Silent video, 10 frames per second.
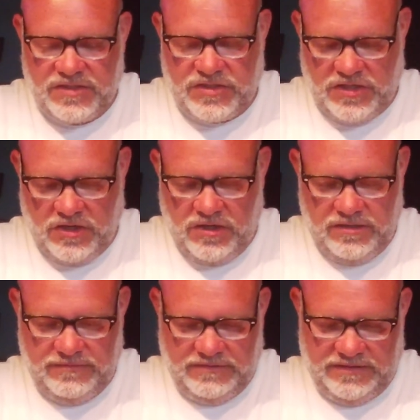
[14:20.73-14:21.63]
this
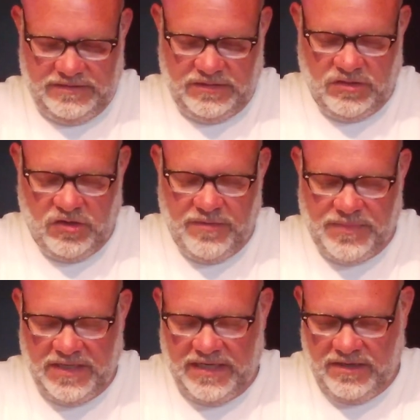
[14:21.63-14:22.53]
shirt,
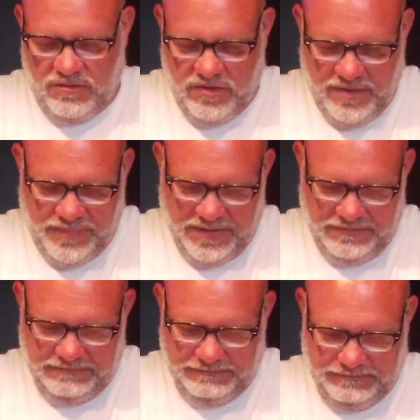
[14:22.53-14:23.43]
grip it, and rip
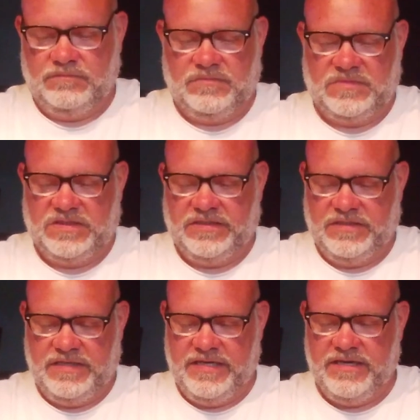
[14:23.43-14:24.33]
it. So
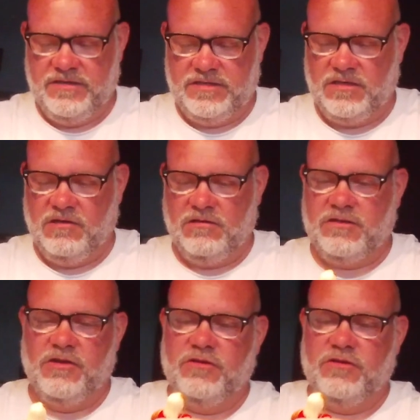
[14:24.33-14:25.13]
there's Hulk